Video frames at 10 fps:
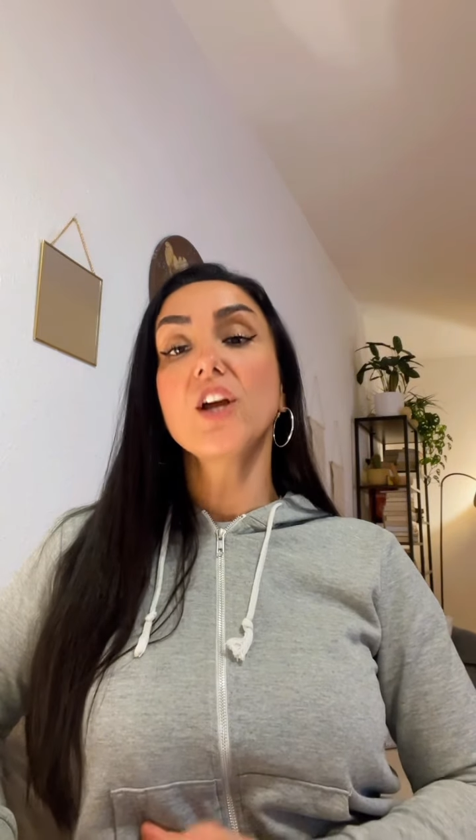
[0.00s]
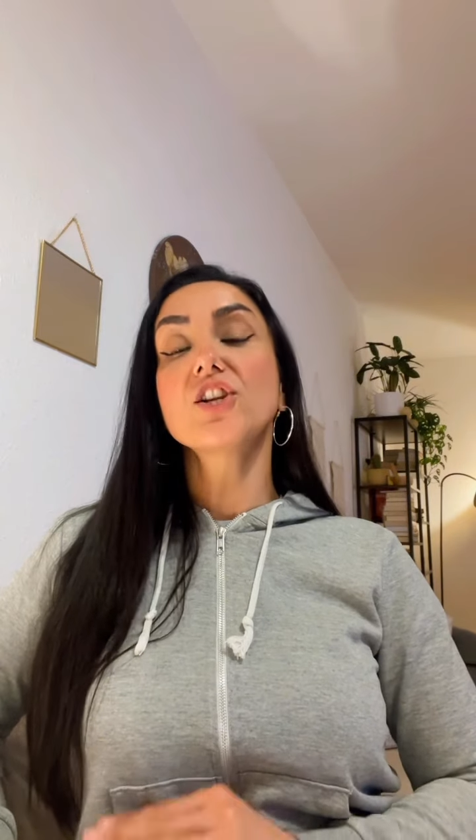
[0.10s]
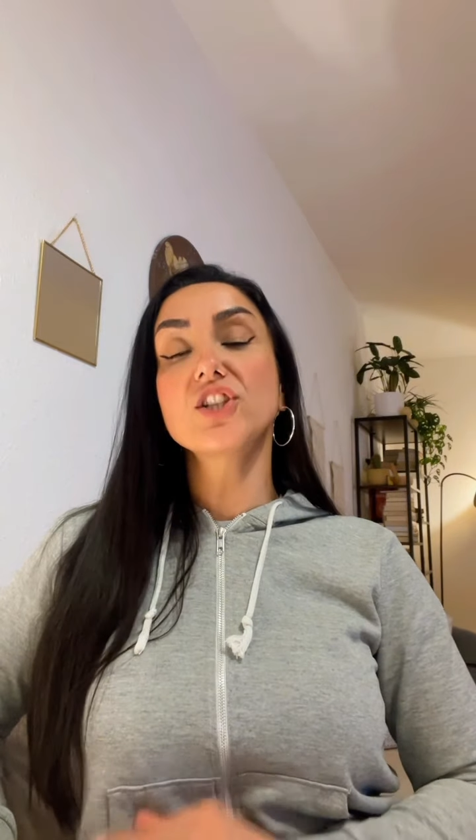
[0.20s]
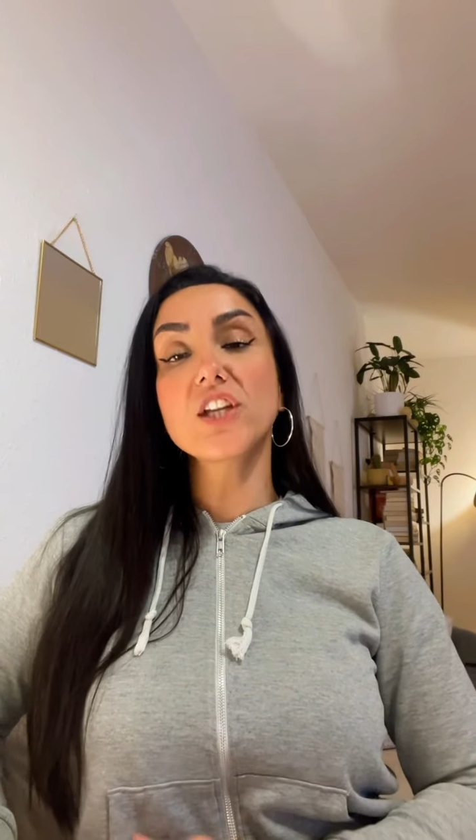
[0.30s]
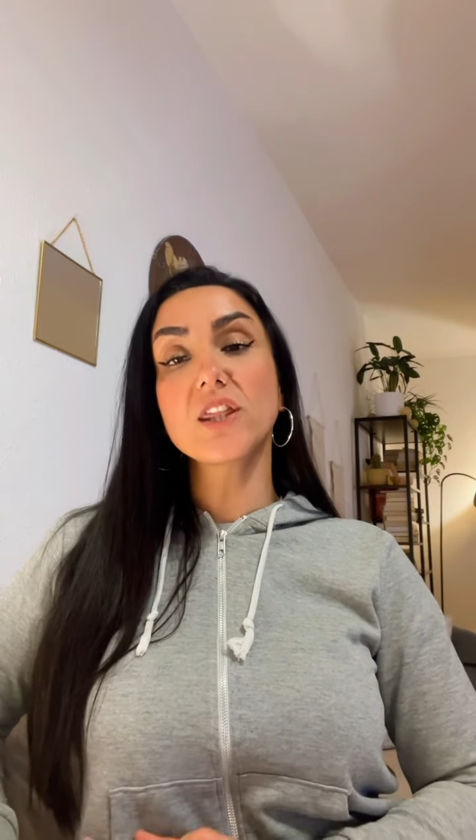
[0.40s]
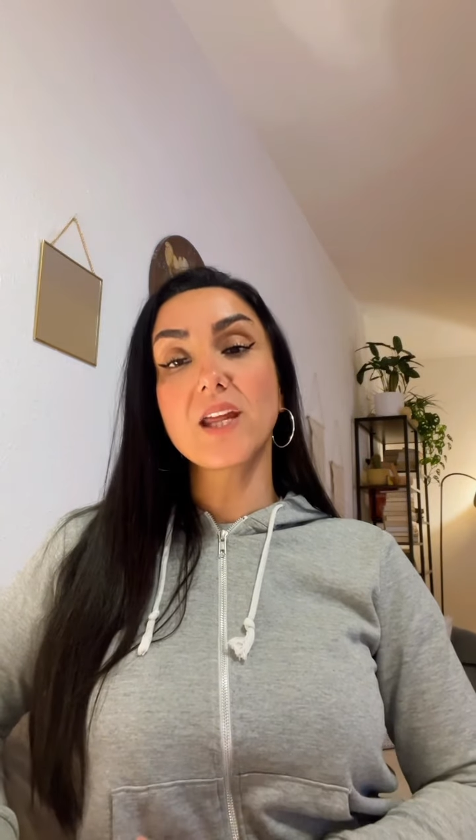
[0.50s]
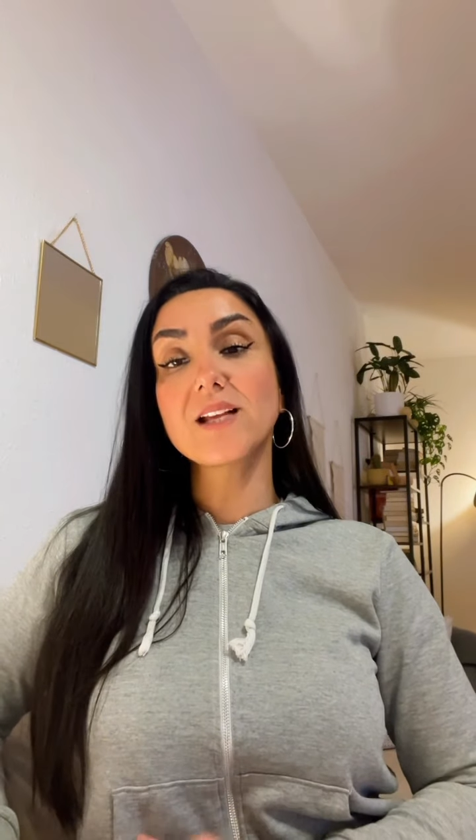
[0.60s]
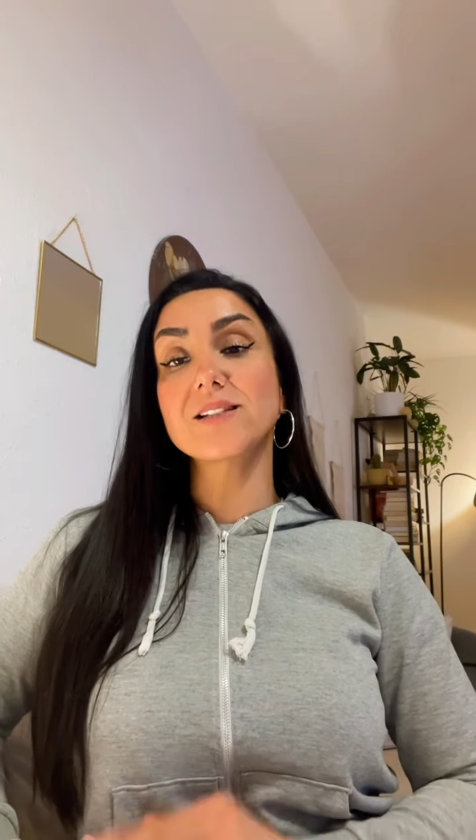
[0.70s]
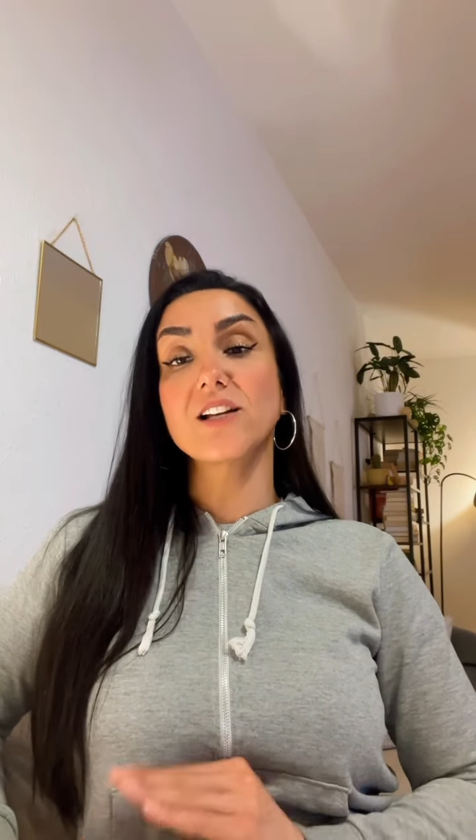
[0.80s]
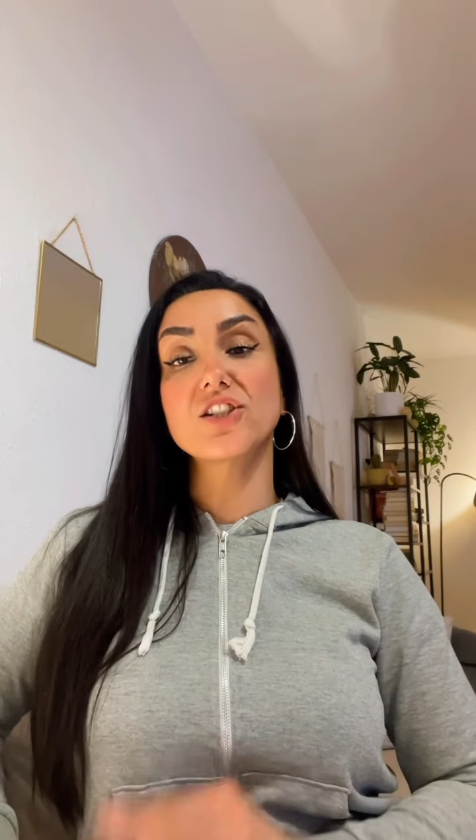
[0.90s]
She
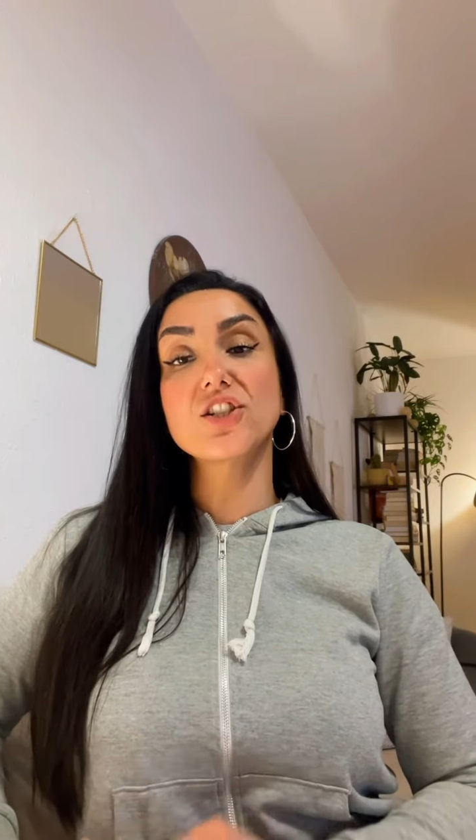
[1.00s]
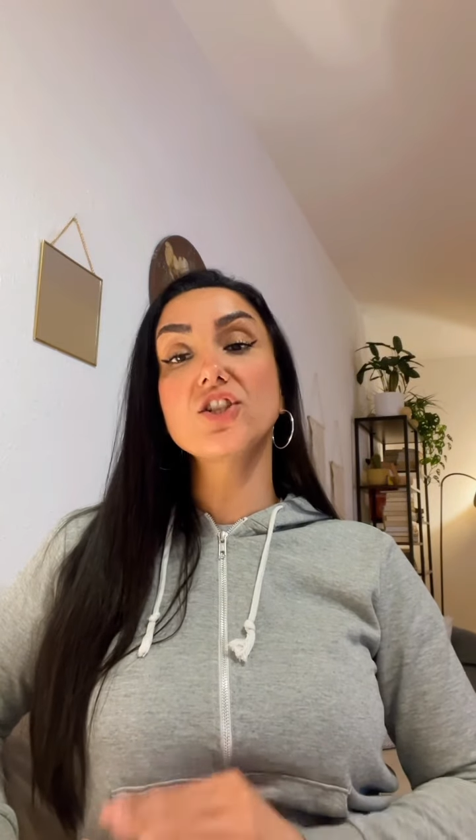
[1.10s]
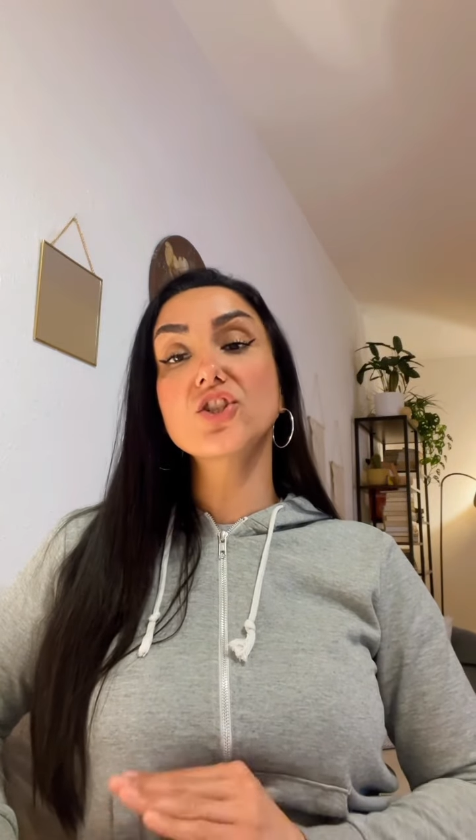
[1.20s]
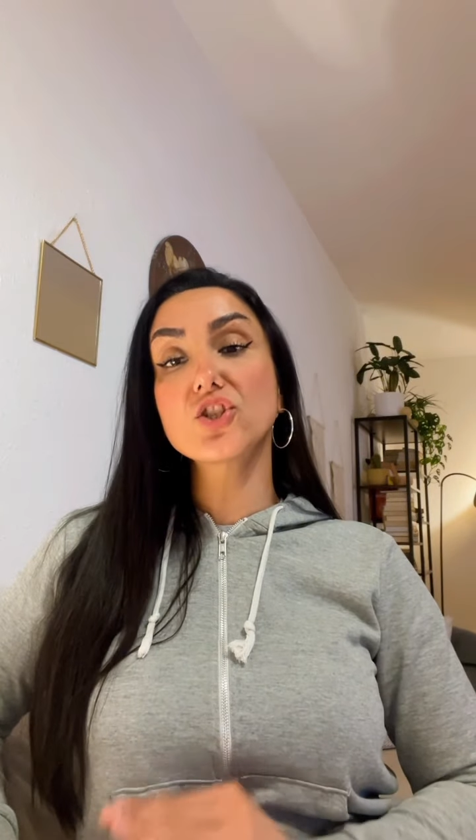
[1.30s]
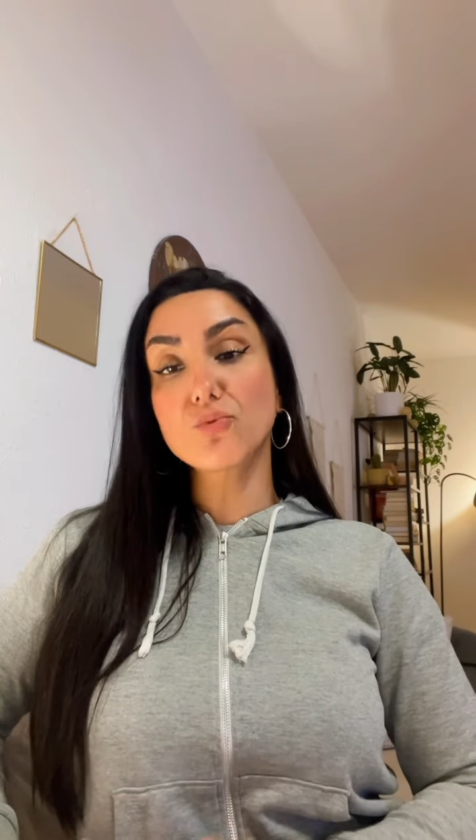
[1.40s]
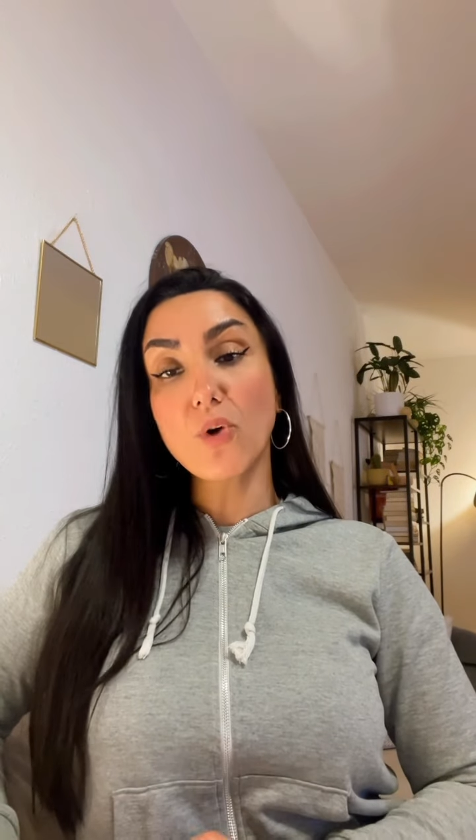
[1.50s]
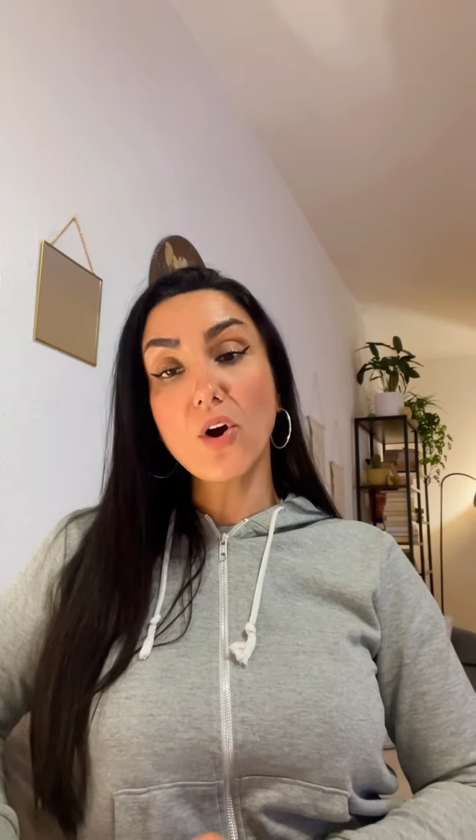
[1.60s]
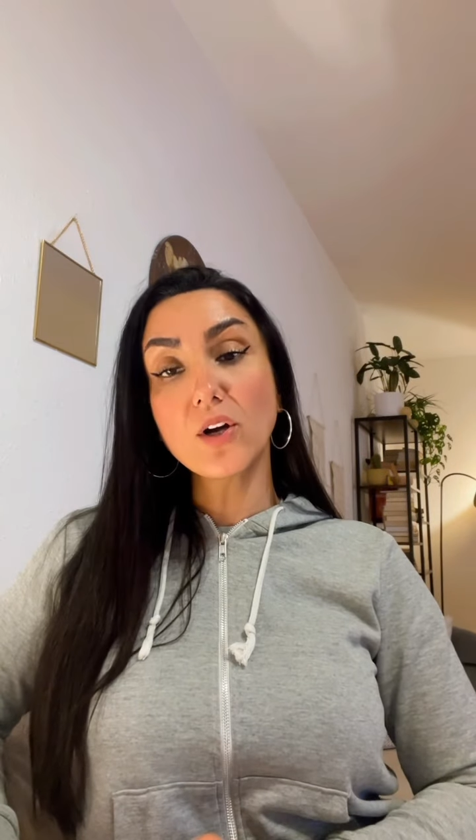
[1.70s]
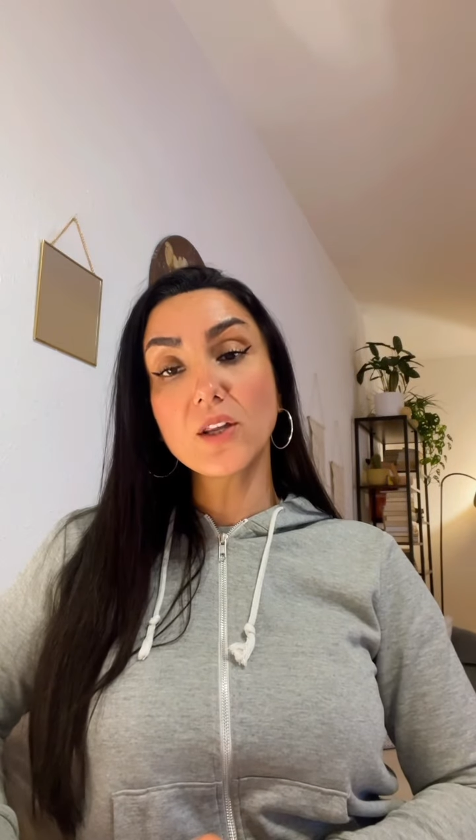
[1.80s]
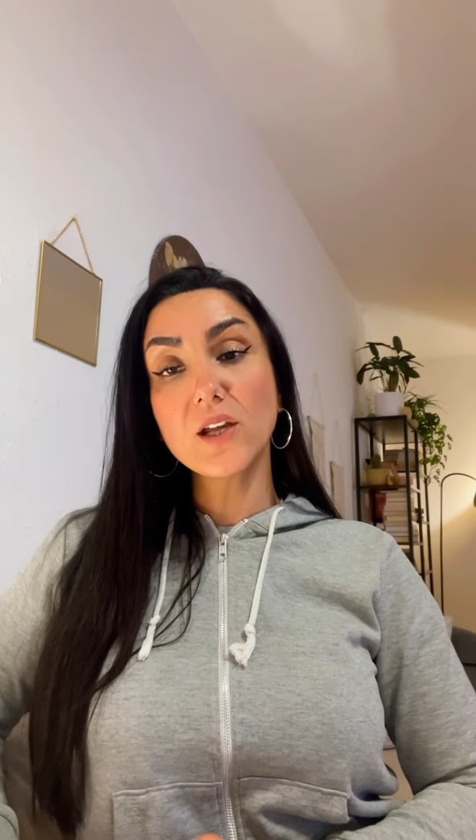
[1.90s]
thinks that she's
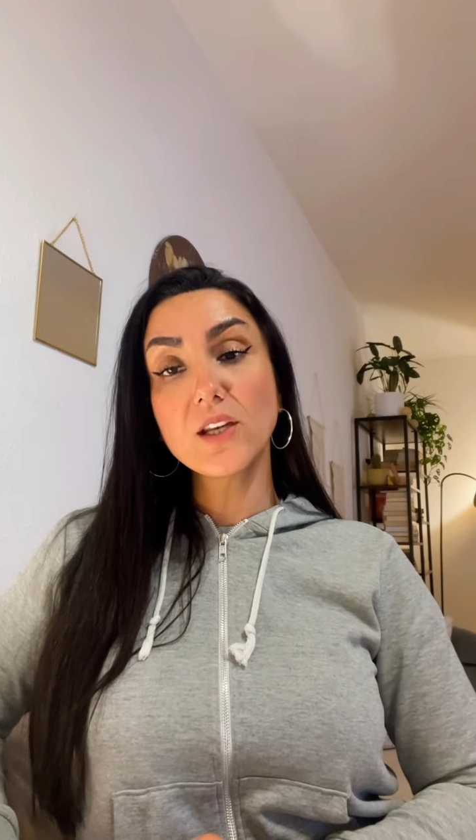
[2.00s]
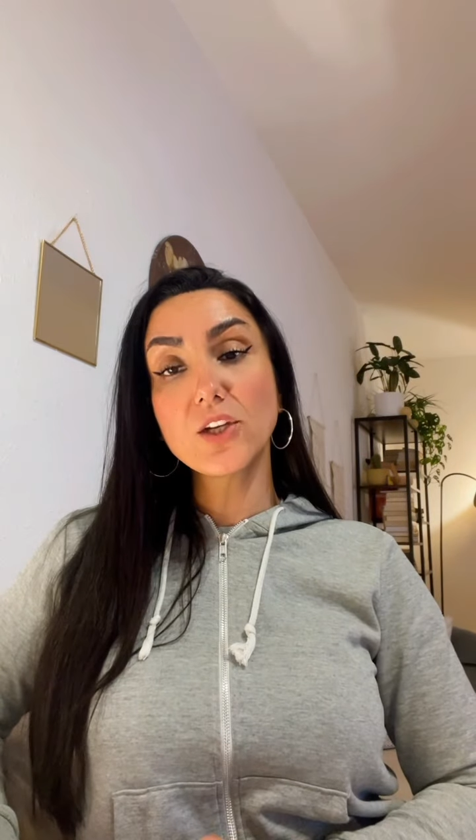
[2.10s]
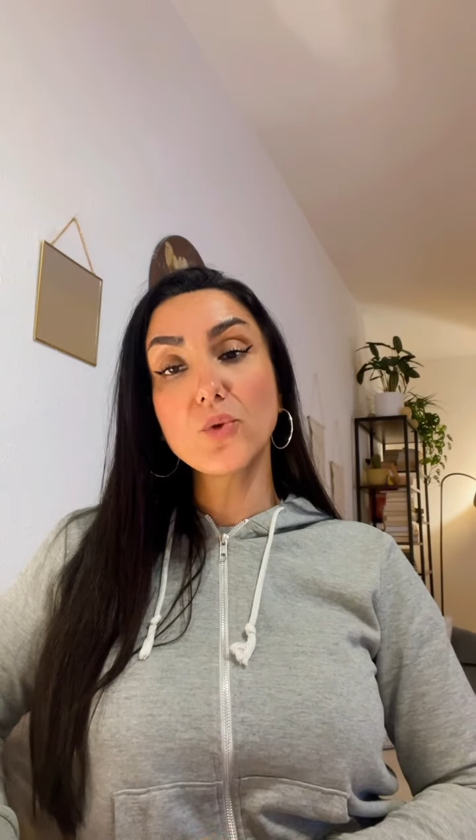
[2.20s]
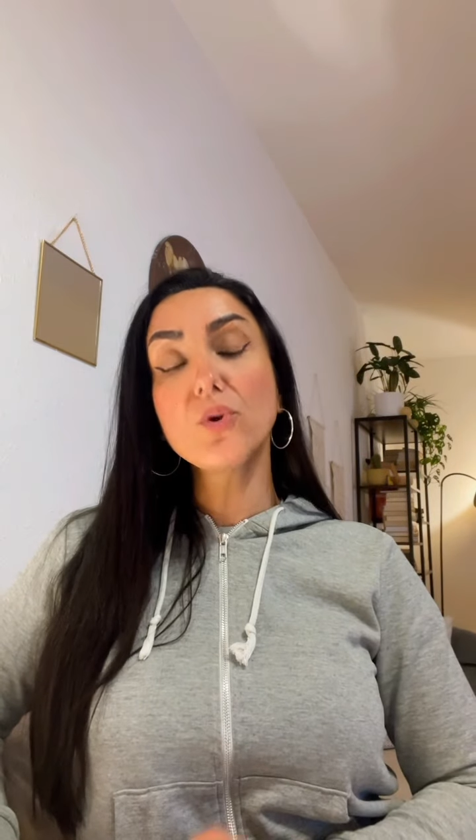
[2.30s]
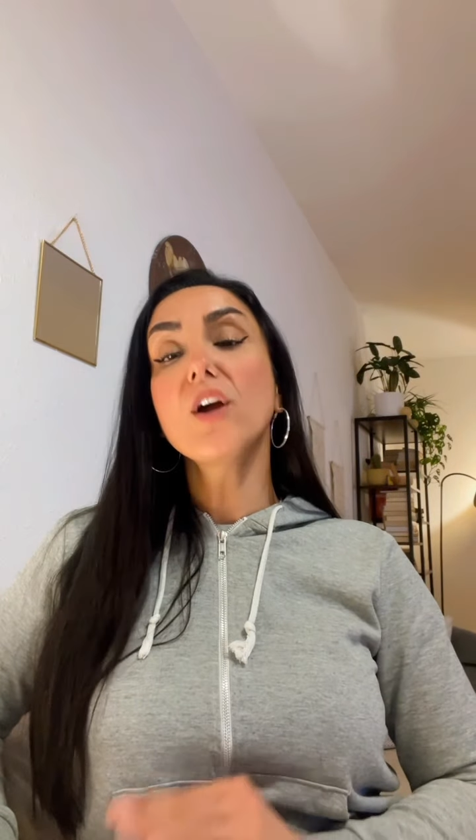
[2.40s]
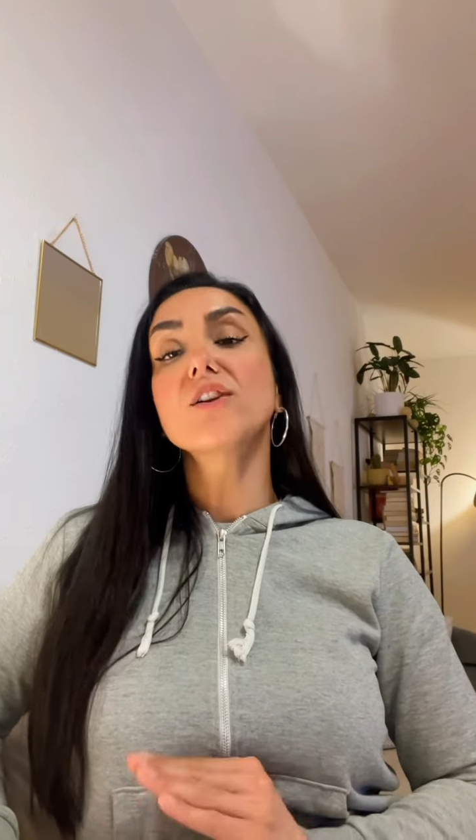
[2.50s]
stronger than you